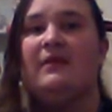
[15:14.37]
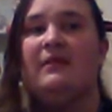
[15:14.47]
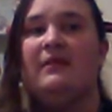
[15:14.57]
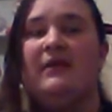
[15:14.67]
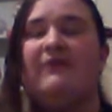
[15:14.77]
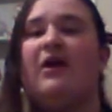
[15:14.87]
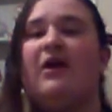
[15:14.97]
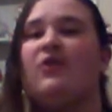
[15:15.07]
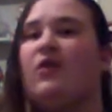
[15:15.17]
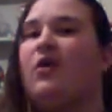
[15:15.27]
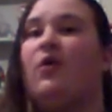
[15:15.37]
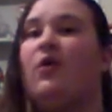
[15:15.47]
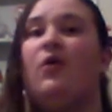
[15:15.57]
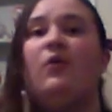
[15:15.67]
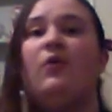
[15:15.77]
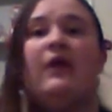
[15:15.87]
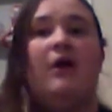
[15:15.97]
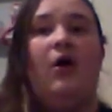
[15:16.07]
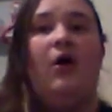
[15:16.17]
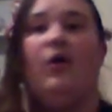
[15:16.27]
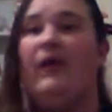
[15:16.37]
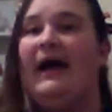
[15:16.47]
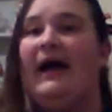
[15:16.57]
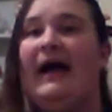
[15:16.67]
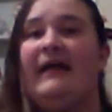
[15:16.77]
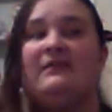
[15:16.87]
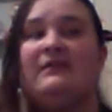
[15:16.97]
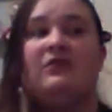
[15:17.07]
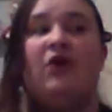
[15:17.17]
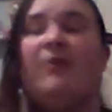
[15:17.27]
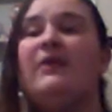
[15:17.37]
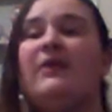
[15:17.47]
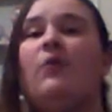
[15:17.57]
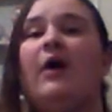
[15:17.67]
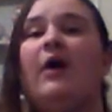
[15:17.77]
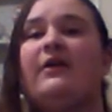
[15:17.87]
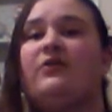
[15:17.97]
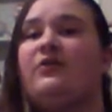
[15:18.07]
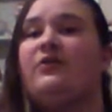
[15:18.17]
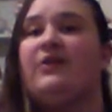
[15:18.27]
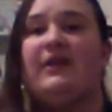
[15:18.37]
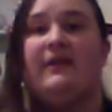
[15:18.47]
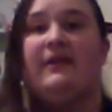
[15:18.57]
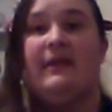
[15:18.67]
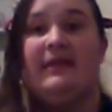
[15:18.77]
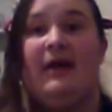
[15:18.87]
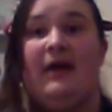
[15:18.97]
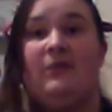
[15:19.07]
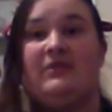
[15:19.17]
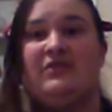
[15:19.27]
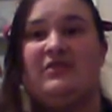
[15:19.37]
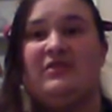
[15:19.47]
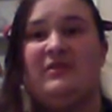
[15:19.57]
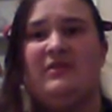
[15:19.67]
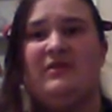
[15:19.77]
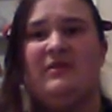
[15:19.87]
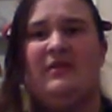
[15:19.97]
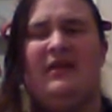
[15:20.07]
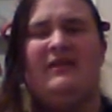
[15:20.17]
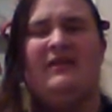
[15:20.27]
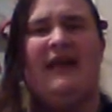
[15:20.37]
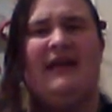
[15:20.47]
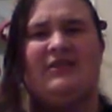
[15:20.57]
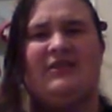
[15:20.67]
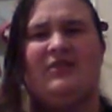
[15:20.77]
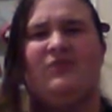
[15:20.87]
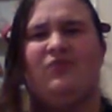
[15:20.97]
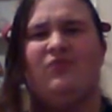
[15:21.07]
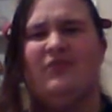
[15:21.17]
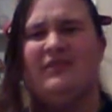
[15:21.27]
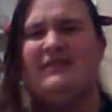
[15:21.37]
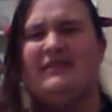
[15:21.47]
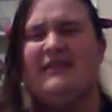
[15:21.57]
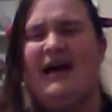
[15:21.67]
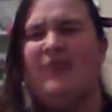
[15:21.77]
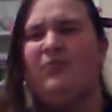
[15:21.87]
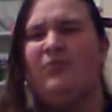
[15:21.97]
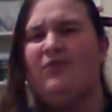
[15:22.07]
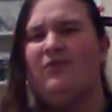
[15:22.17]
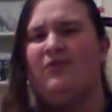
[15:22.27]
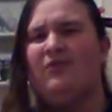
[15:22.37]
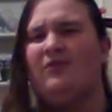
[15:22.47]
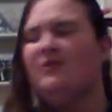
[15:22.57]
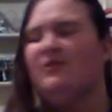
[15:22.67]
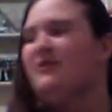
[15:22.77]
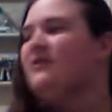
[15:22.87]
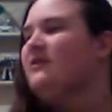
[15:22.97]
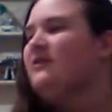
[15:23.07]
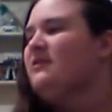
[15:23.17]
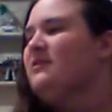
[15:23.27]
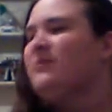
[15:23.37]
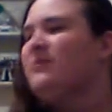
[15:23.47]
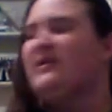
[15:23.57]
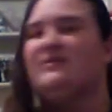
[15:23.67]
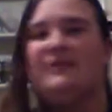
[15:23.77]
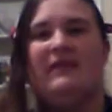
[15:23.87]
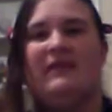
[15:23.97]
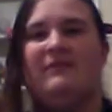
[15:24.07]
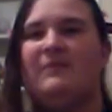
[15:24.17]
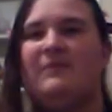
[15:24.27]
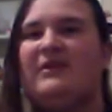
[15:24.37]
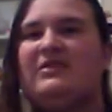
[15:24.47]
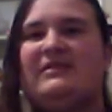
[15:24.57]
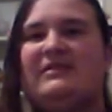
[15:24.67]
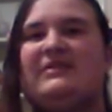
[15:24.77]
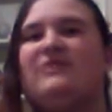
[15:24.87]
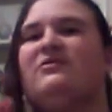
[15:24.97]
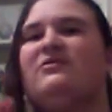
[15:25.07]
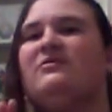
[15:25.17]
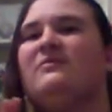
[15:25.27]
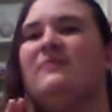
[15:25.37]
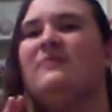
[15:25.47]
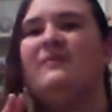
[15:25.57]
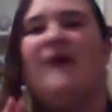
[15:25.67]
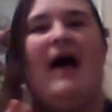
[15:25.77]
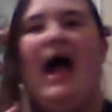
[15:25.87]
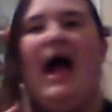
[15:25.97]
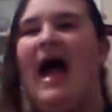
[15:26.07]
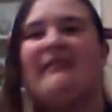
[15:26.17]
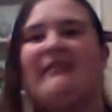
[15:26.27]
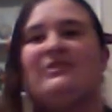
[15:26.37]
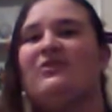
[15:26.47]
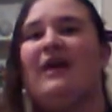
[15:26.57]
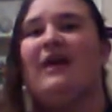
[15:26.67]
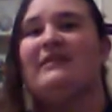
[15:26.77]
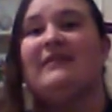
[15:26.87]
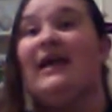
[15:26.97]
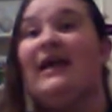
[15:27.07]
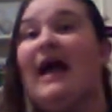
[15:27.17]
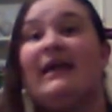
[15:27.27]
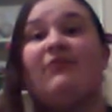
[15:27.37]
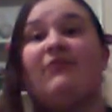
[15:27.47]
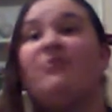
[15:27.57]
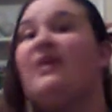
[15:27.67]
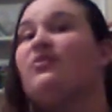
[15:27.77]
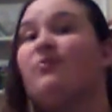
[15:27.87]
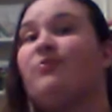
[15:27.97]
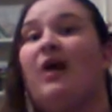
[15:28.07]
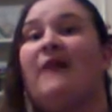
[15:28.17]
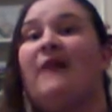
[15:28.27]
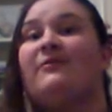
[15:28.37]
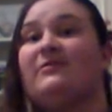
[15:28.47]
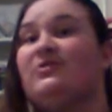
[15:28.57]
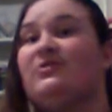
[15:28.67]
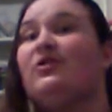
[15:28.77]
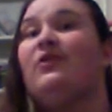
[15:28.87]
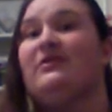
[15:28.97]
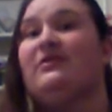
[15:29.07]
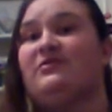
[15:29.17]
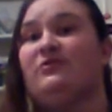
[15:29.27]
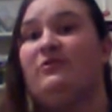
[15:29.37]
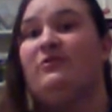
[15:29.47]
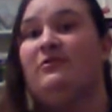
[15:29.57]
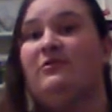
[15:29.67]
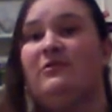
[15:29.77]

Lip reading: living on her own and all that. Nobody wanted her or anything like that, which is actually really sad, poor girl. But she's still, I still gotta say, I give her major props for still going to school.